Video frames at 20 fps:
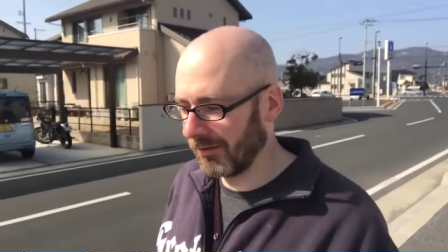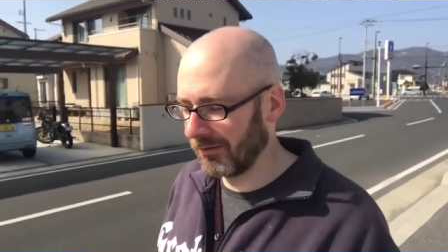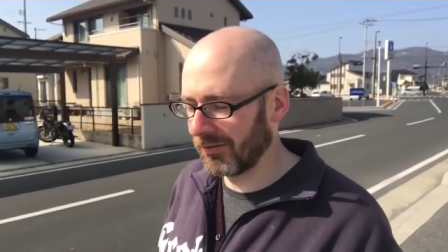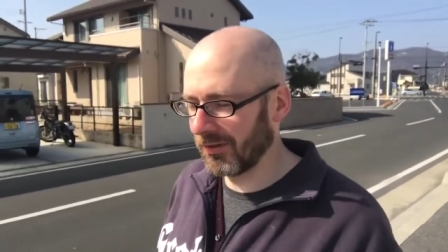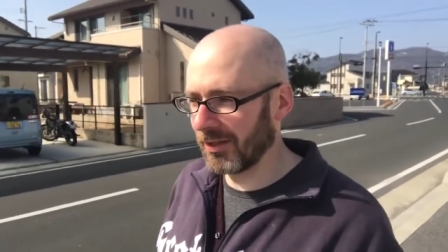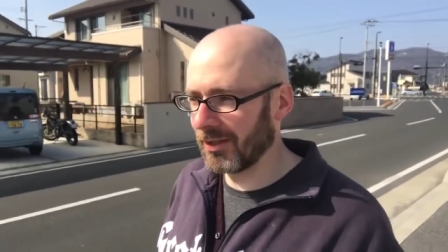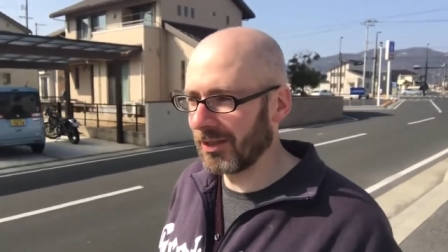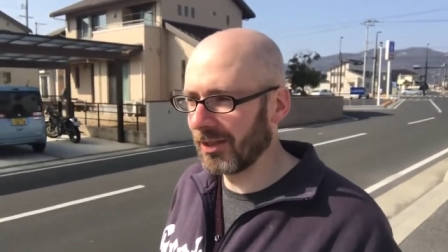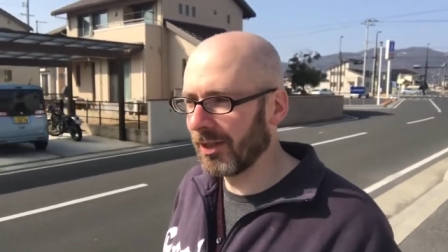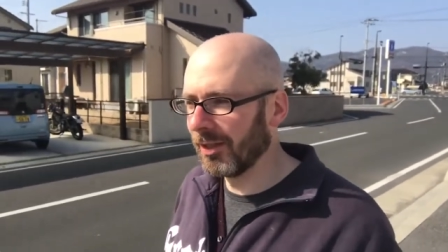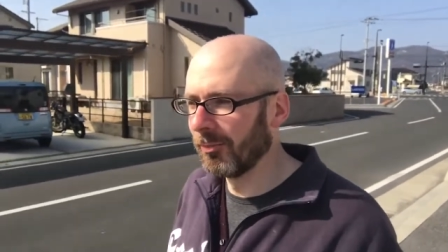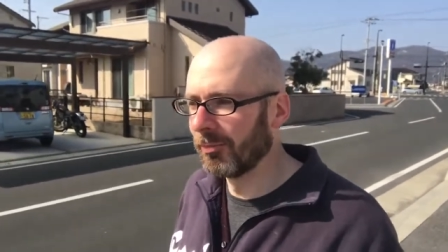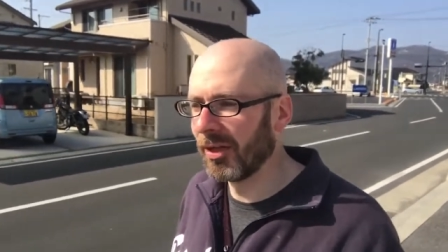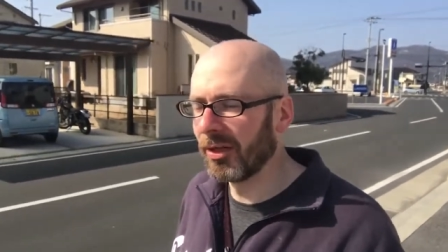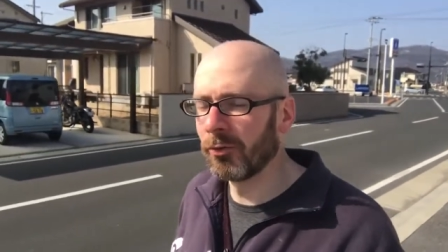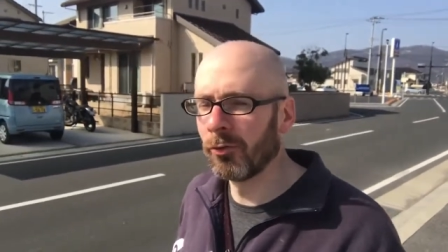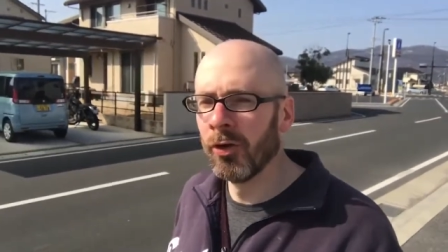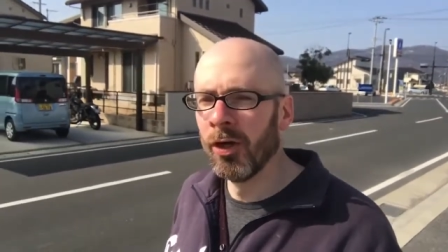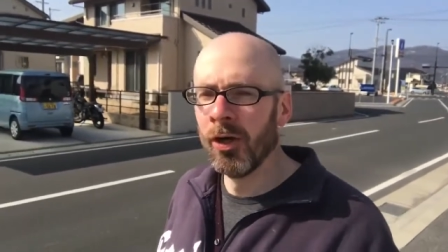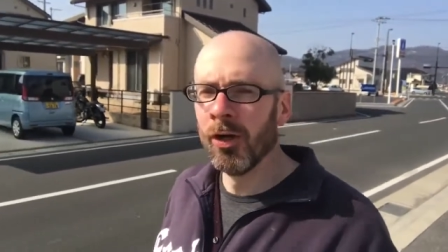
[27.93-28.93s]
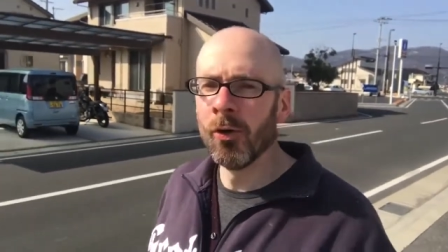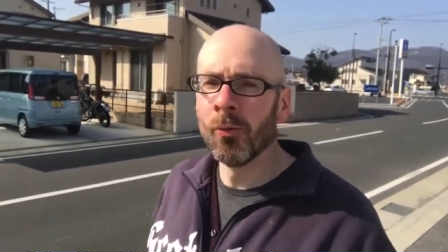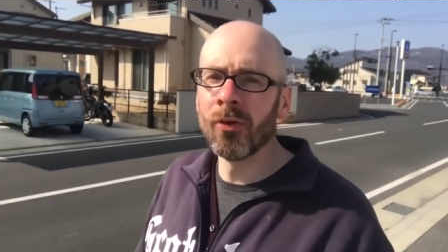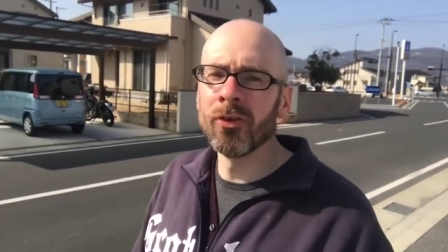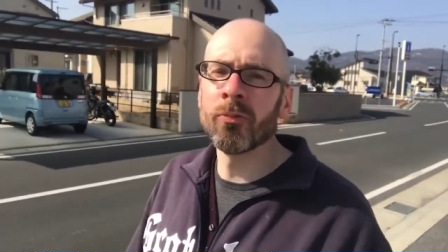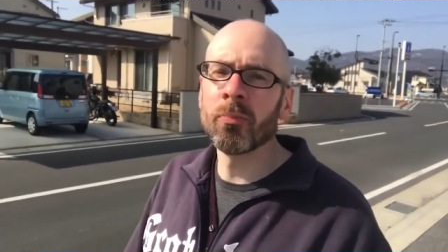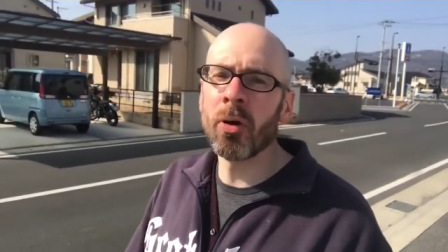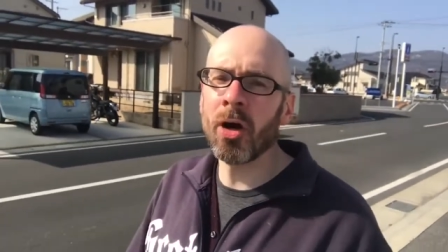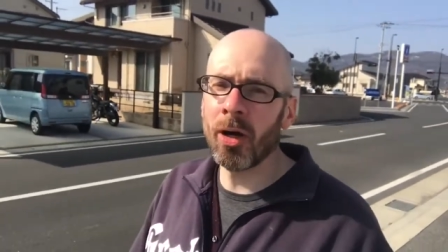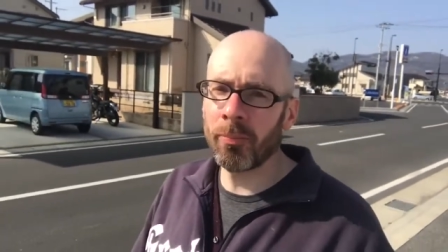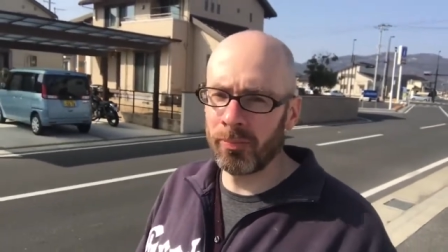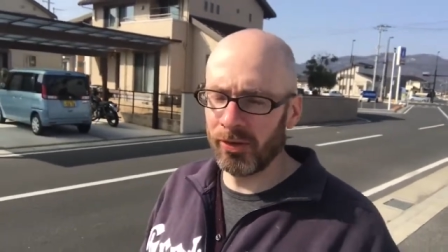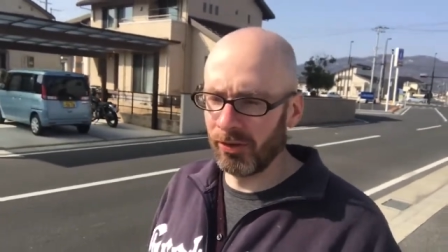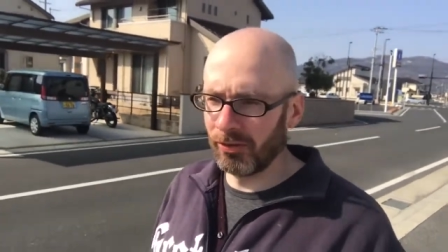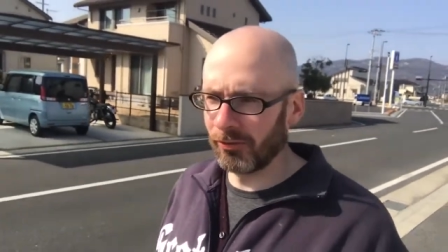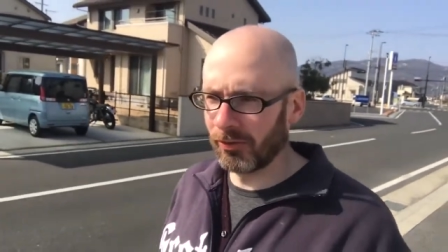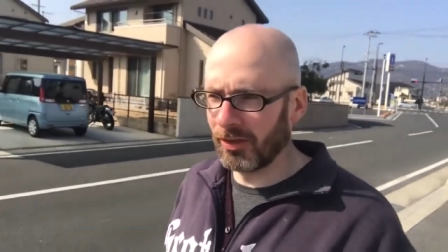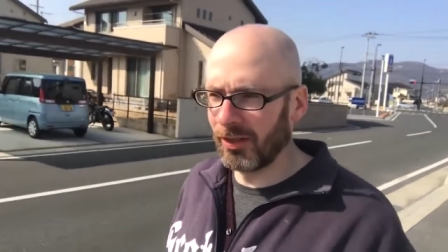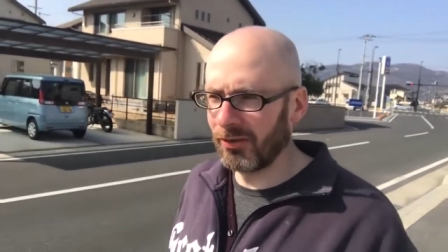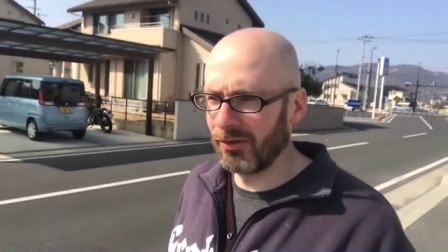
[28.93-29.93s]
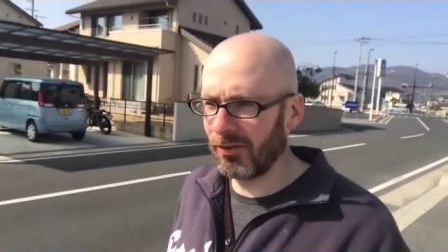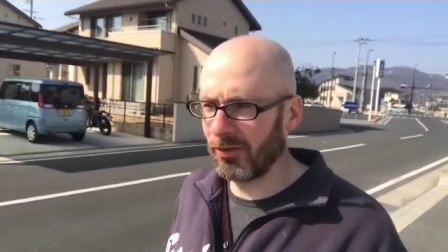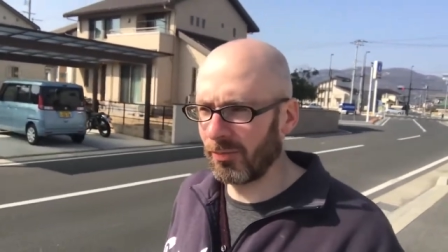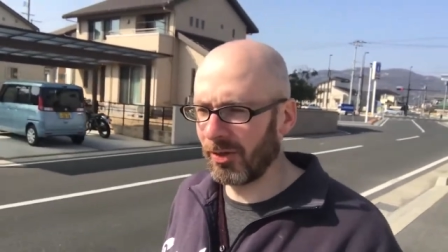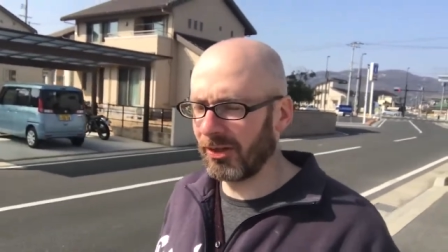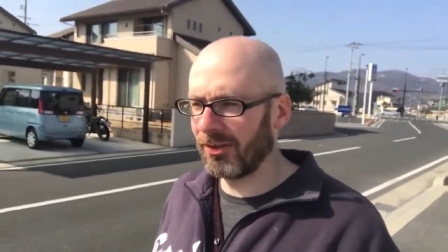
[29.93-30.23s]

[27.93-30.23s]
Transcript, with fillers: this idea, but was popularized